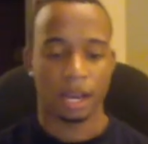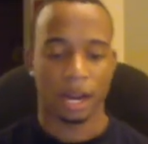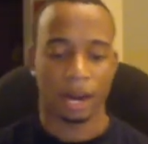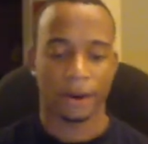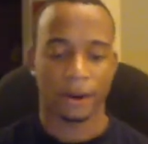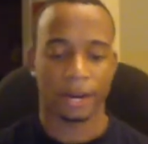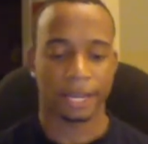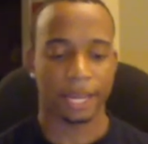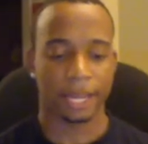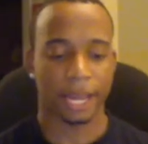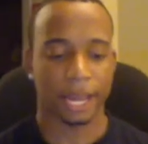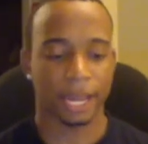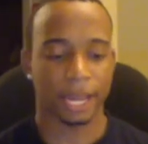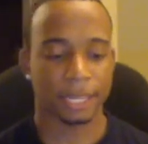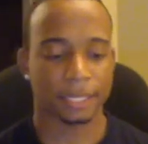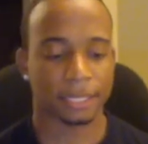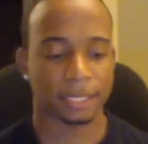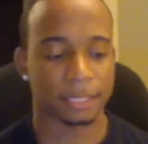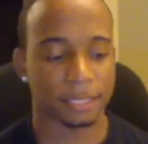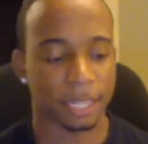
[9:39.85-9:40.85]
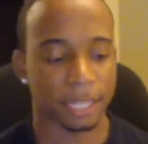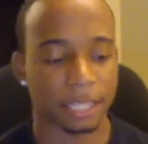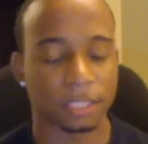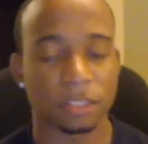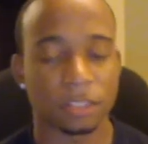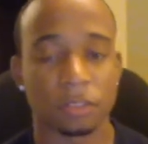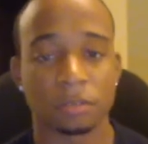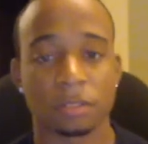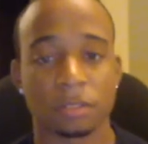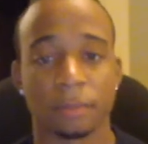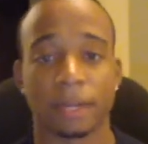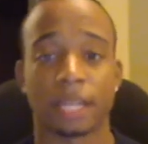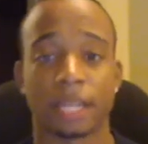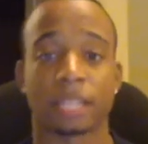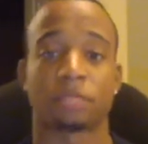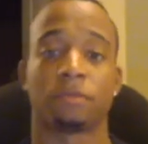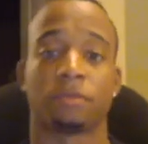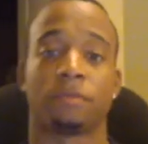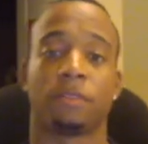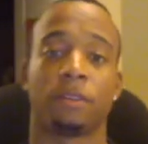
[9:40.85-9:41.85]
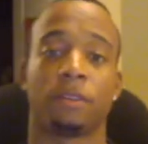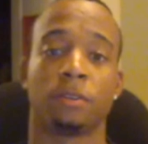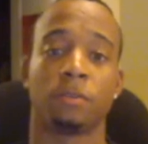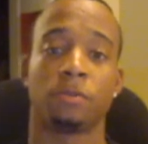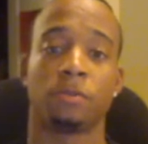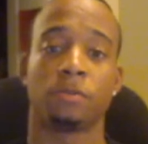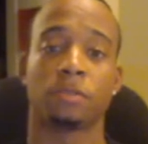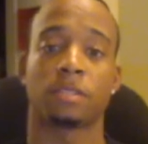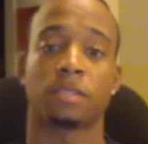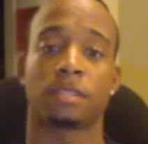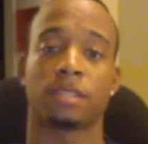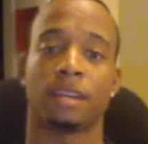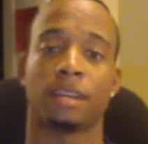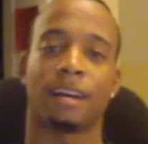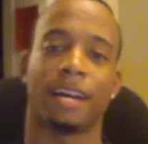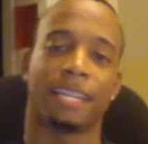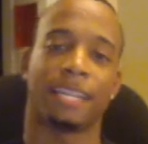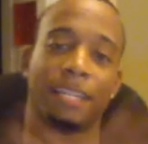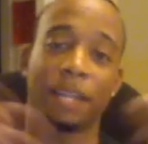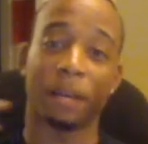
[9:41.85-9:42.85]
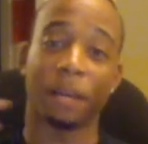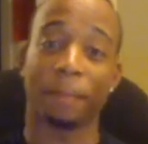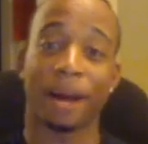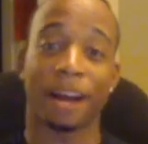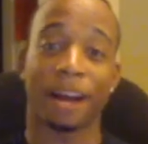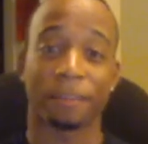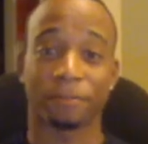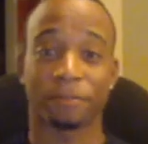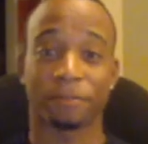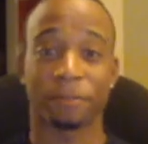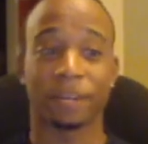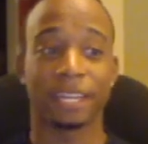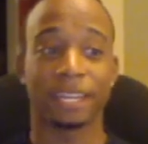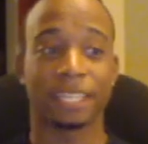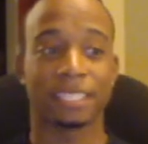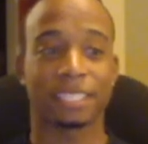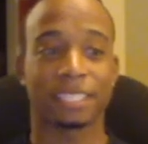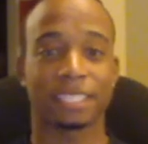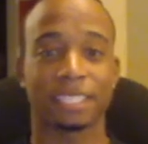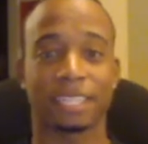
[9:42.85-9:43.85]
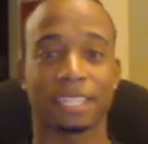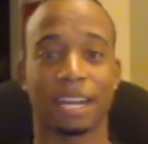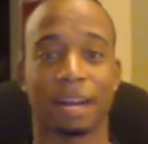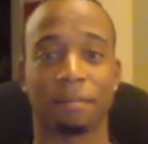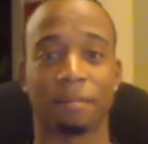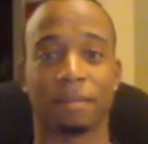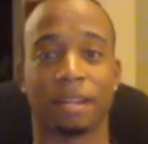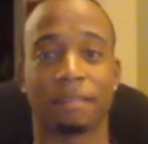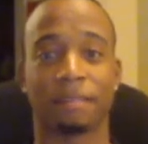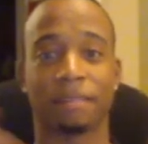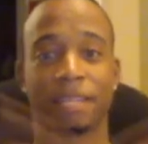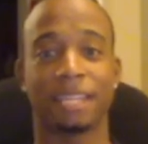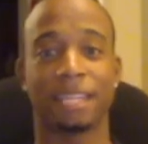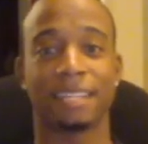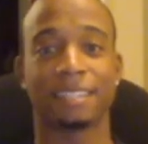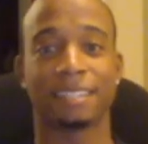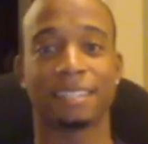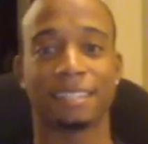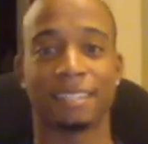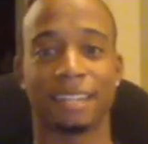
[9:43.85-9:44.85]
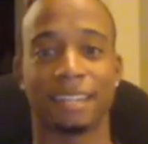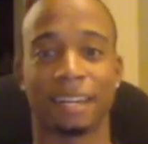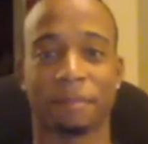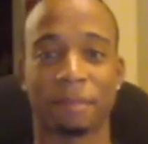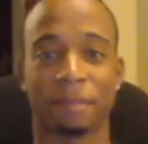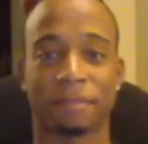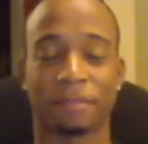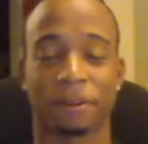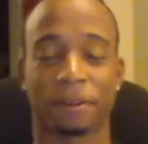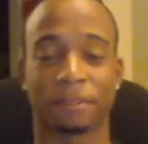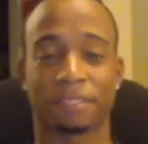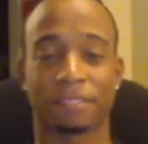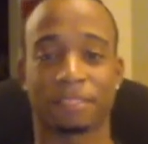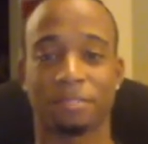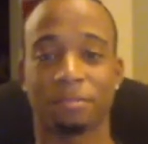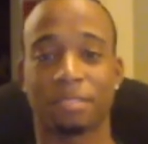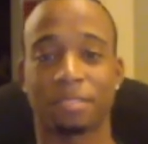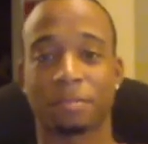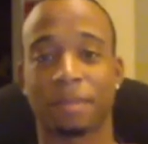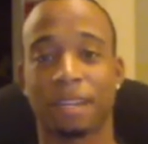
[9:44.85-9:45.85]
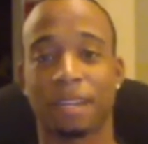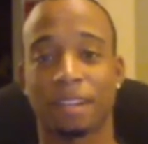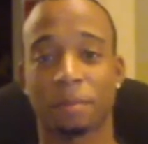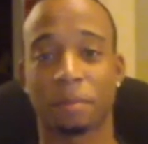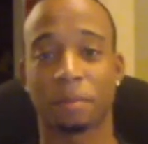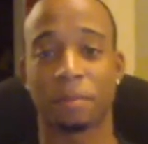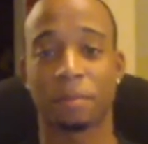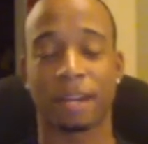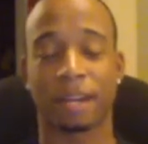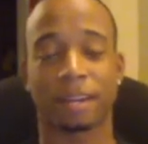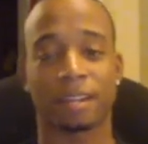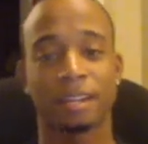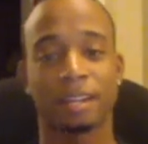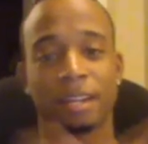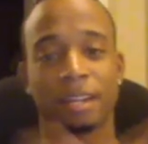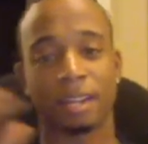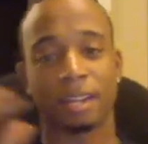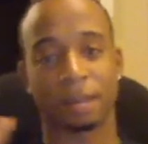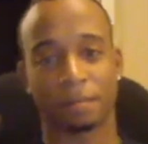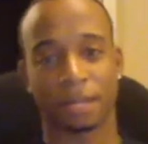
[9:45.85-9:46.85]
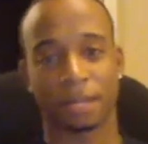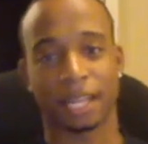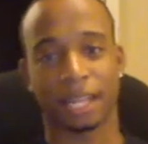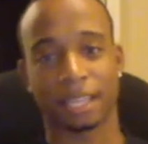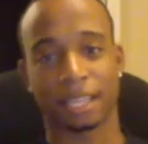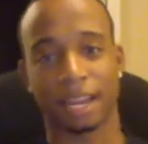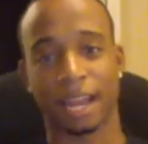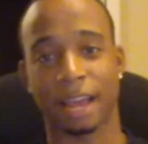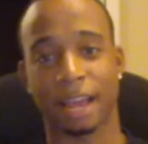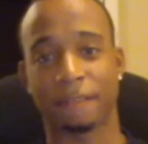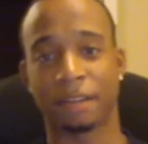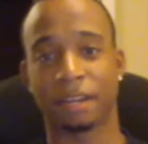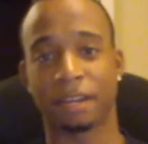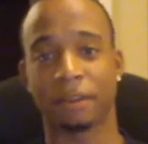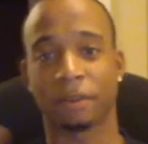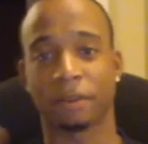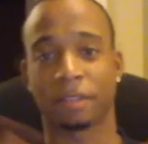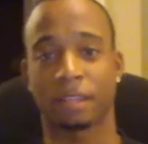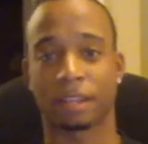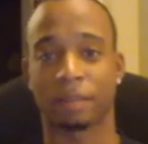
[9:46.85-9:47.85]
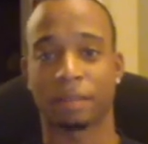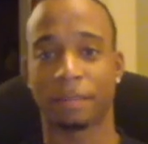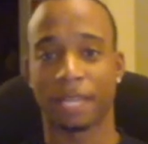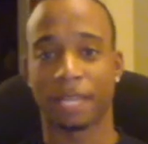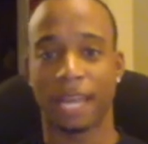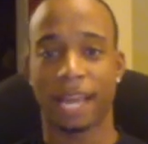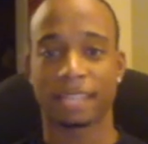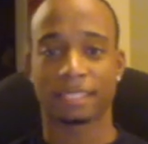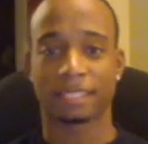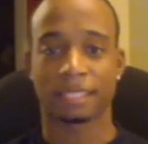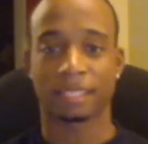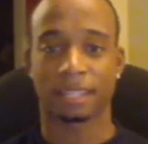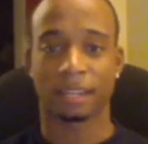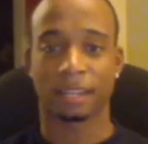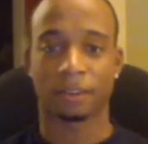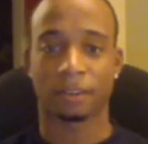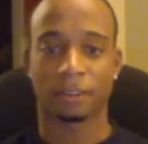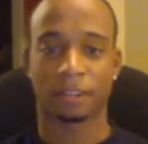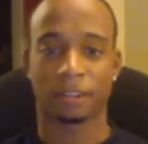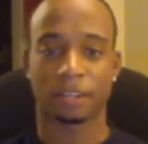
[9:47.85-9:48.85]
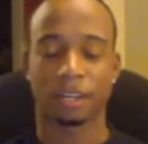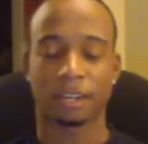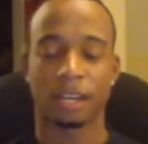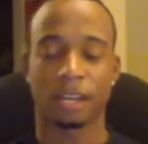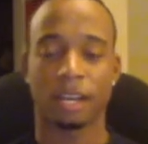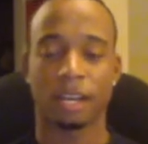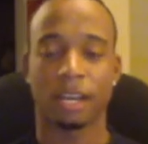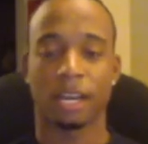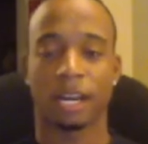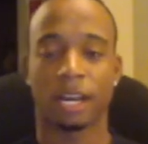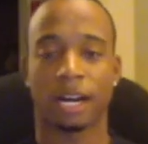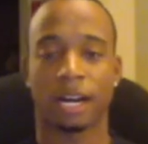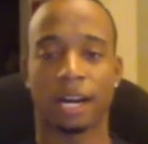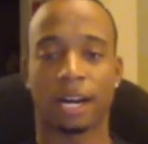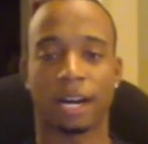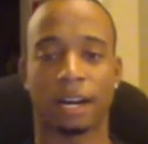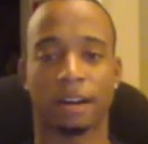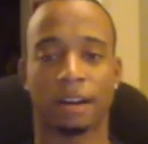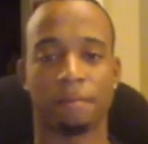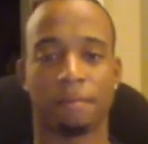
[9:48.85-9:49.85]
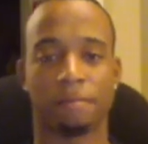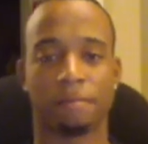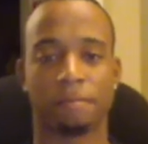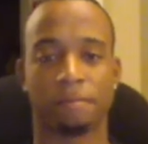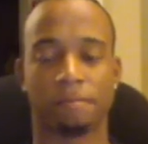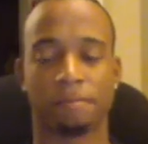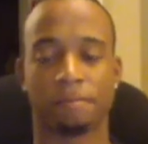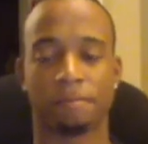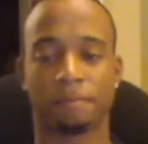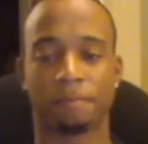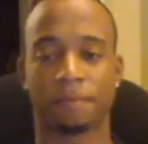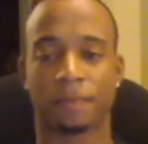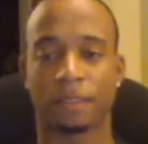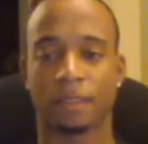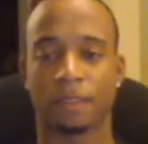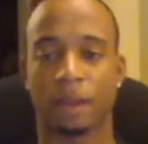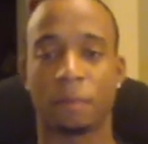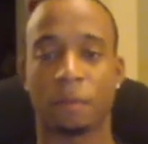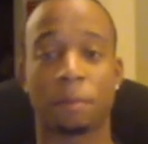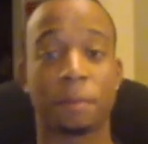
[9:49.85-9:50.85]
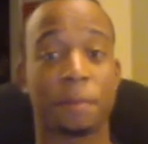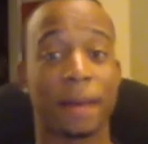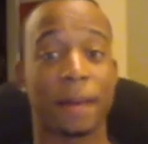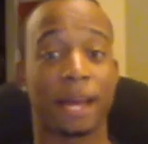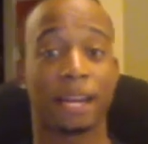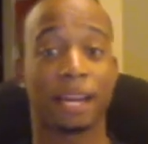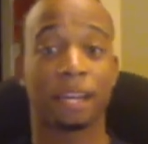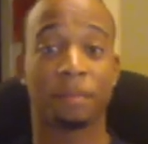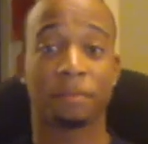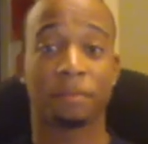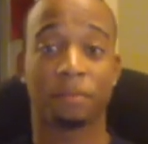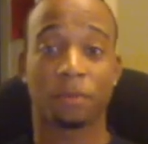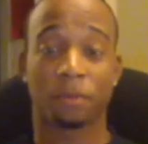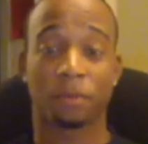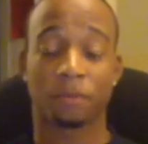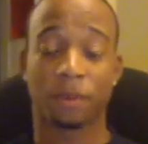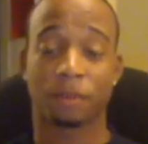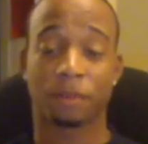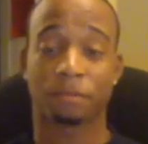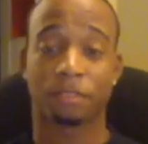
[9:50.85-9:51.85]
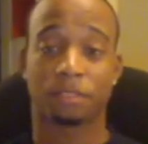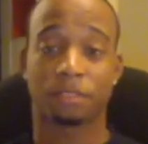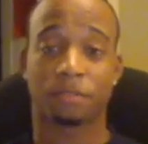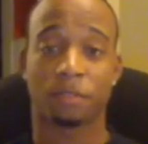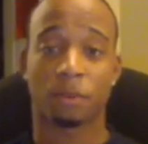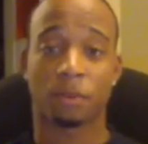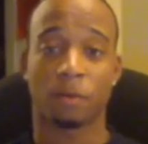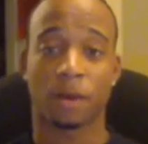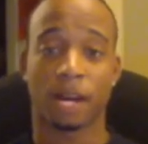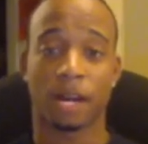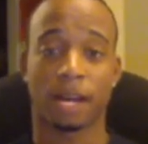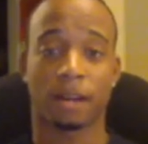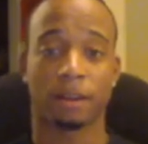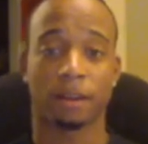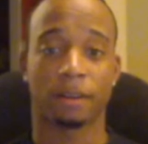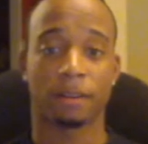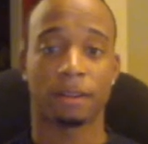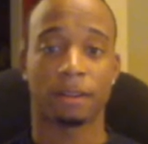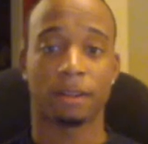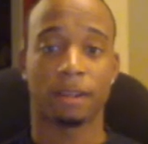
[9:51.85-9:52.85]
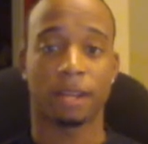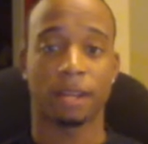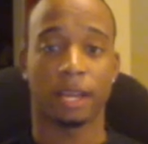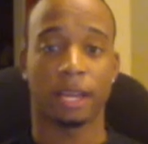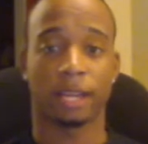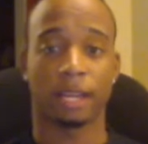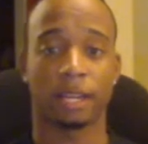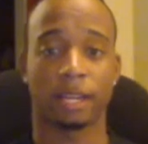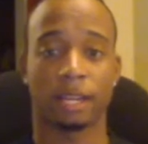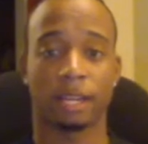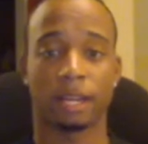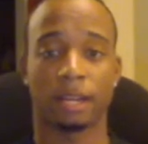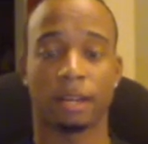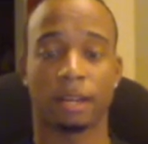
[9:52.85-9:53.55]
All right, guys, stay tuned to my next reviews. I did buy a fridge. I'm loving it. My fragrances do smell a little bit better. I'm glad that I have it and know that they're going to be lasting longer. I won't be buying any more fragrances for a while. And